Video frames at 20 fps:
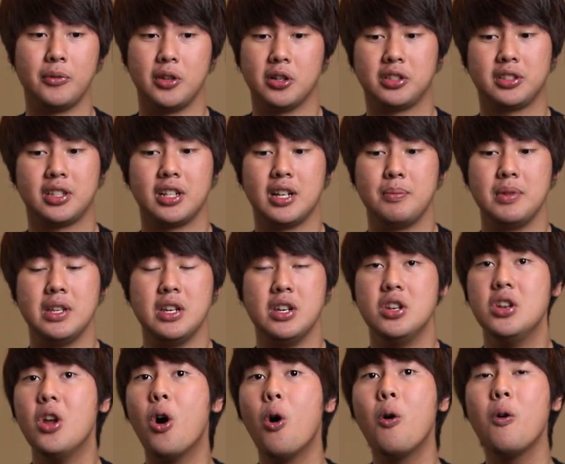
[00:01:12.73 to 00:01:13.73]
There's gonna be
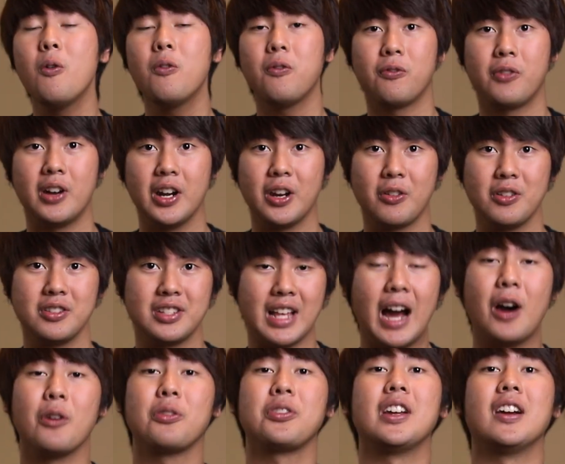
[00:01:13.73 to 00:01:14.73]
no fragrance
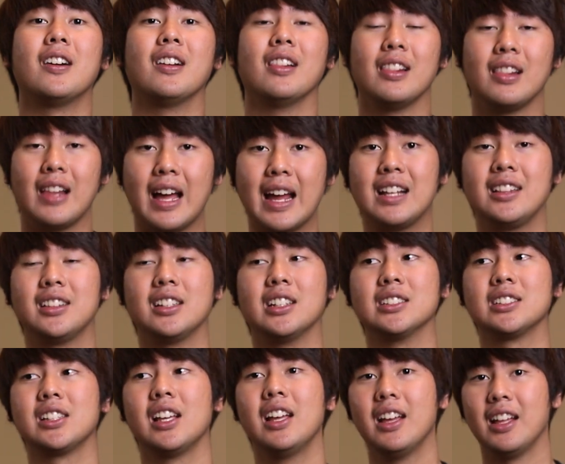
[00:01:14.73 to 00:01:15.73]
out there like
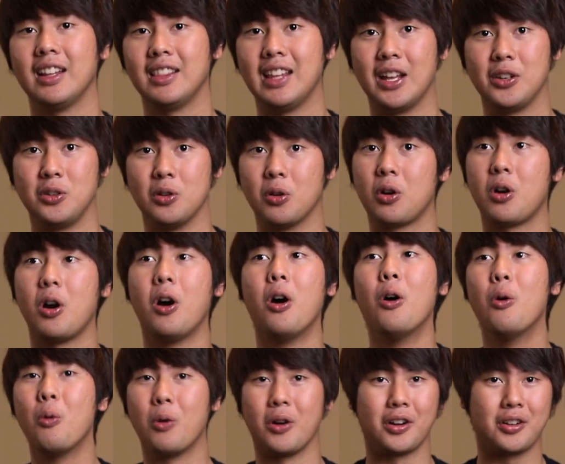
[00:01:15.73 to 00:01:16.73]
this that your
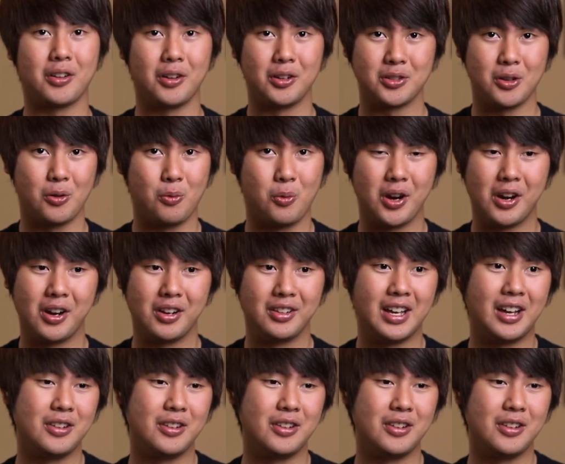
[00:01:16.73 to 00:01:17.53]
coworkers are wearing,